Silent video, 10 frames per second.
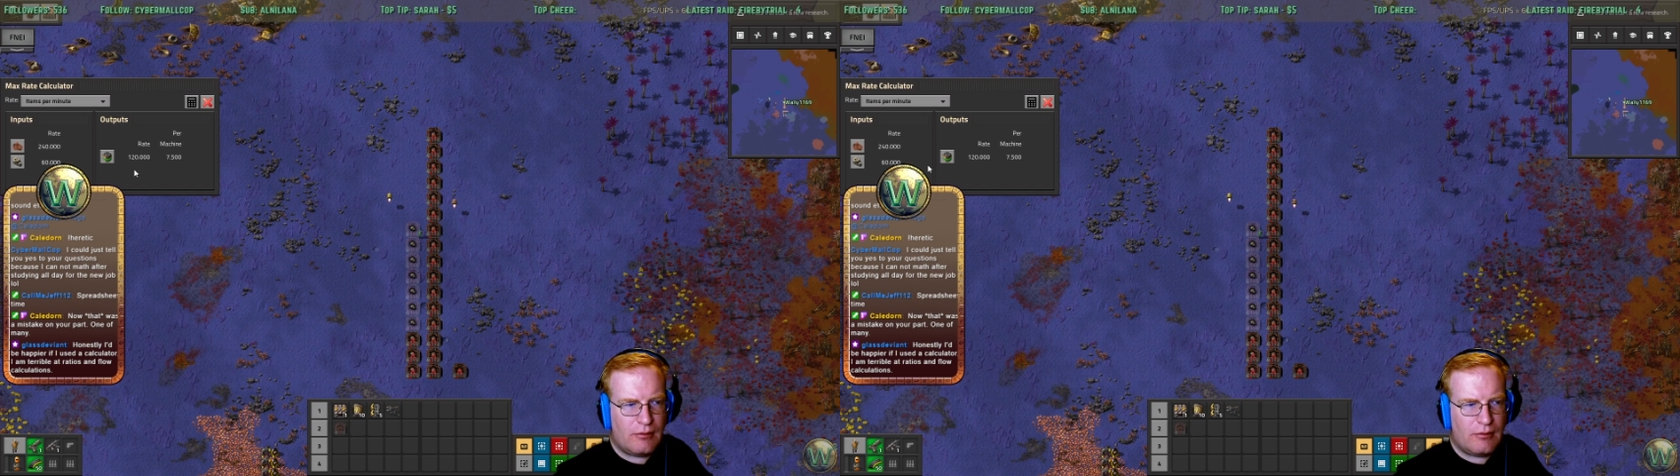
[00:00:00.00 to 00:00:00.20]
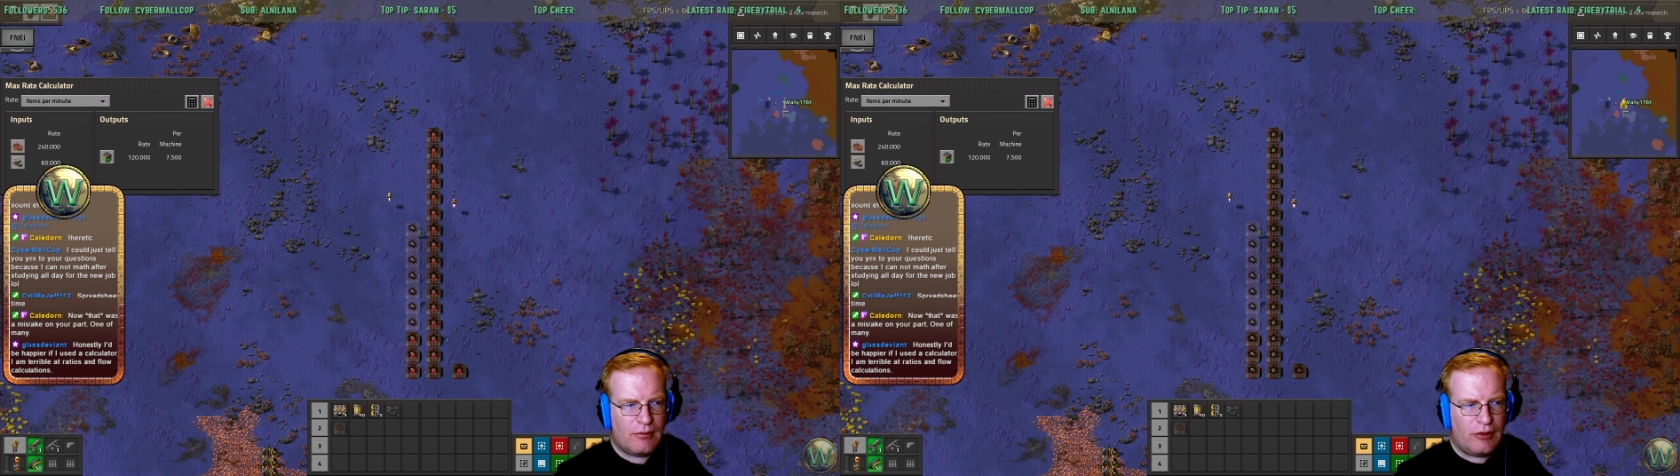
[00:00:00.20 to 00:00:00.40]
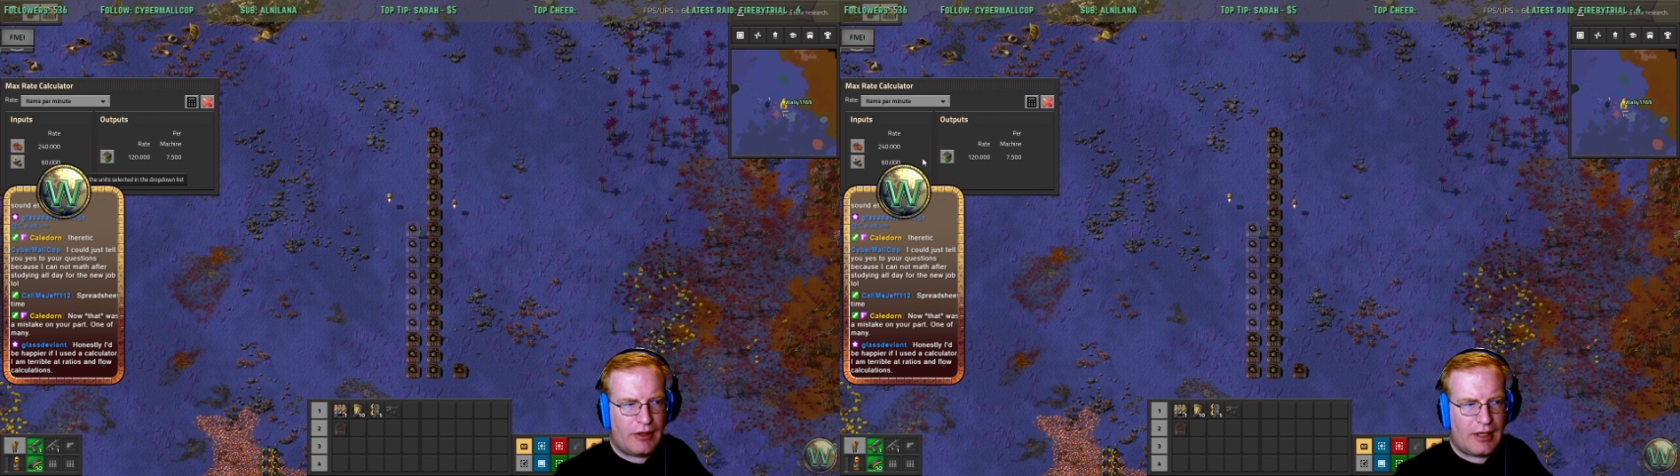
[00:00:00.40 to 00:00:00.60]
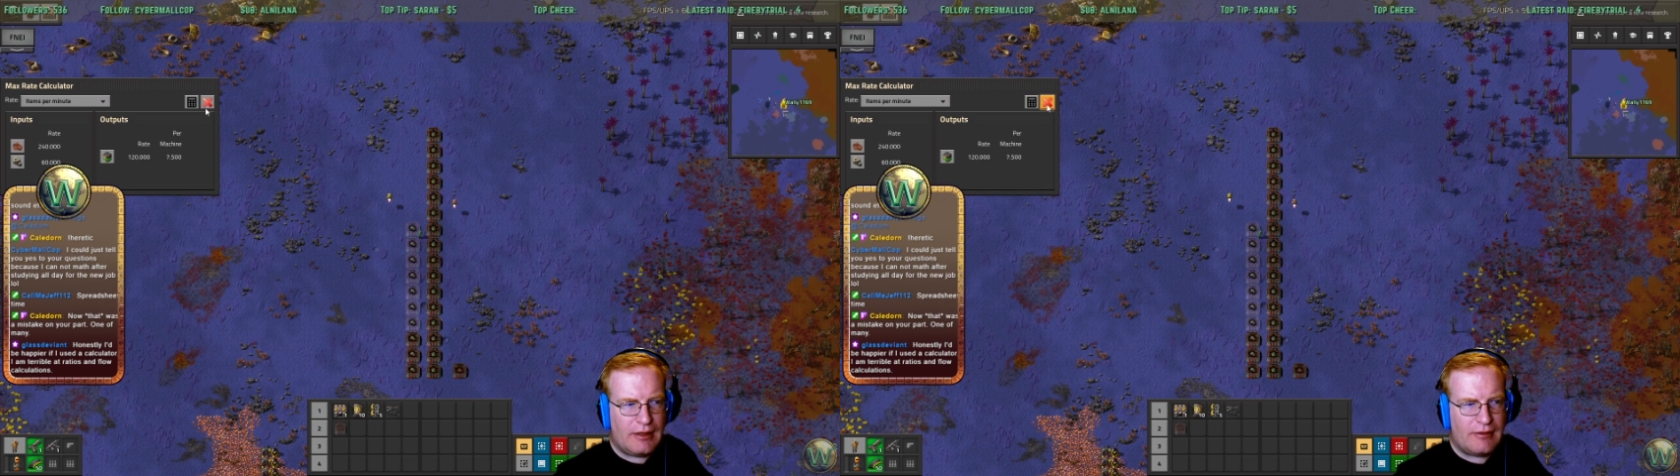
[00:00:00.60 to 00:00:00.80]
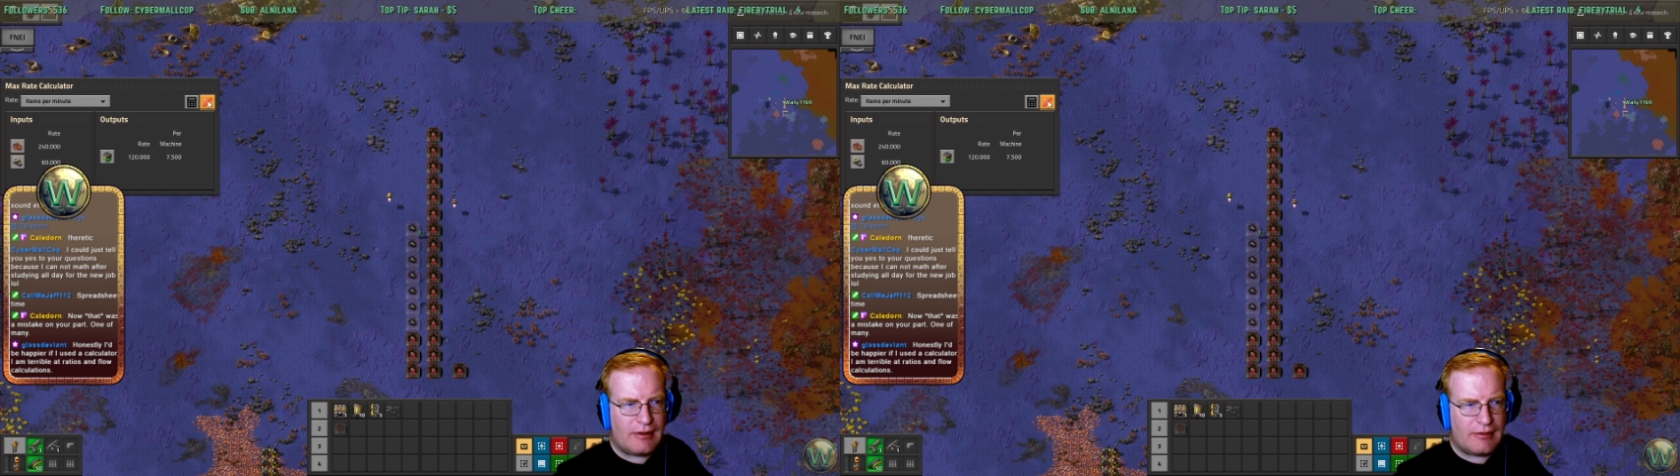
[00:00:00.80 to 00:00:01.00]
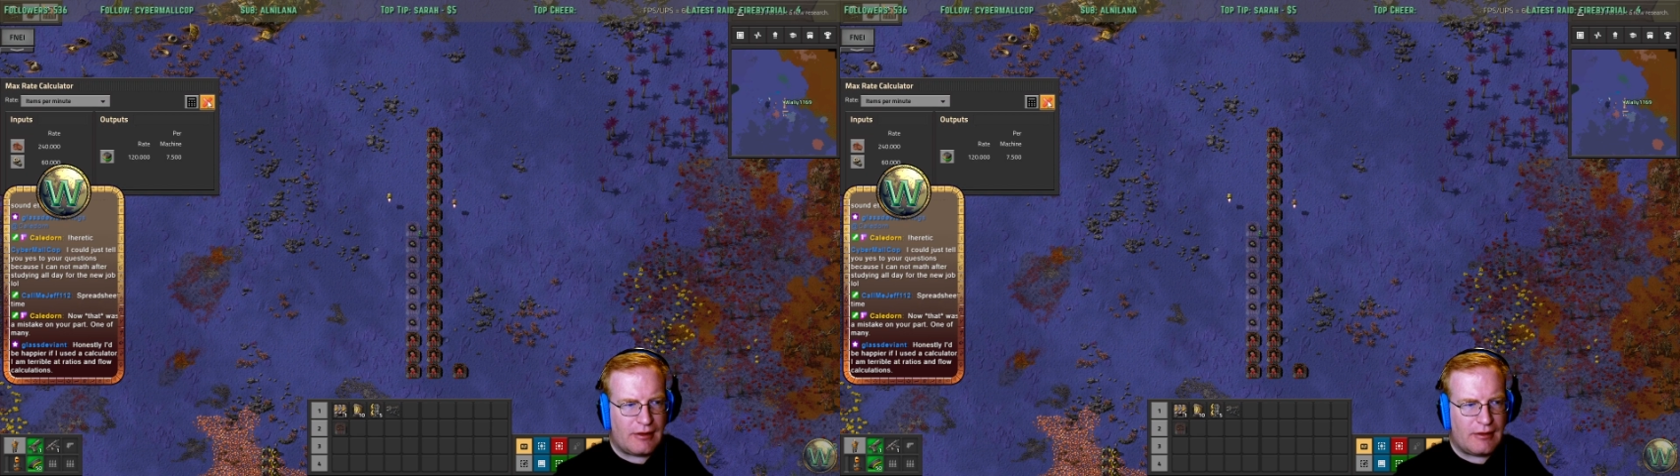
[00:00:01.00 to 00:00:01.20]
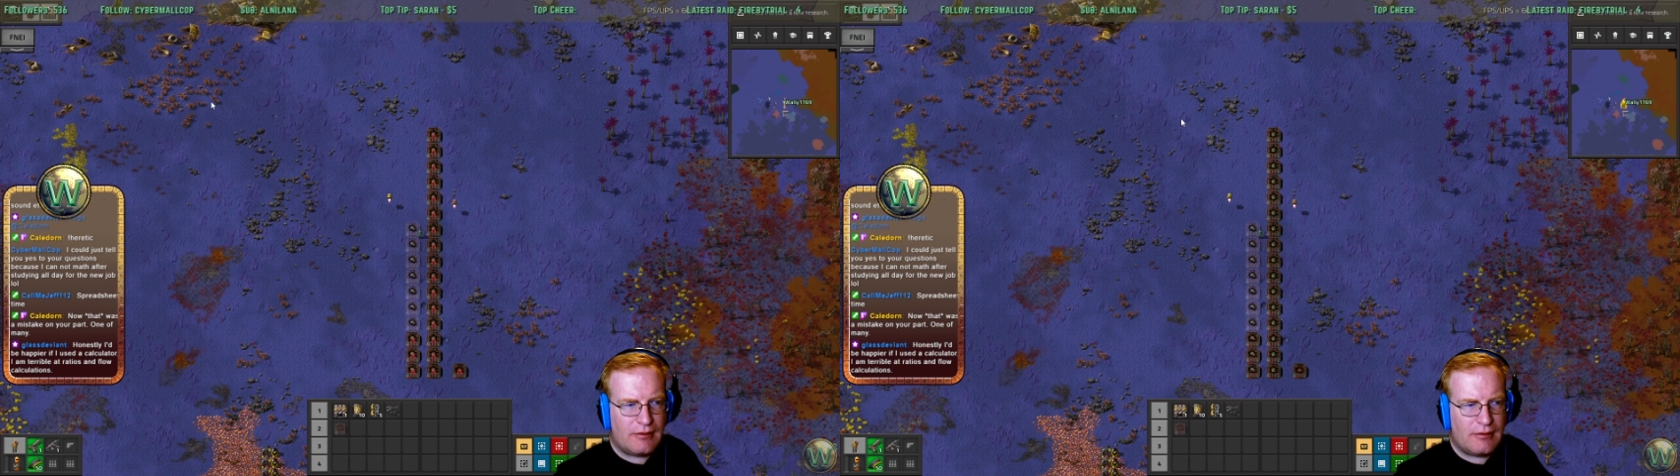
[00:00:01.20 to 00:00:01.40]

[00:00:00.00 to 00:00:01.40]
Wait, you think I need 60?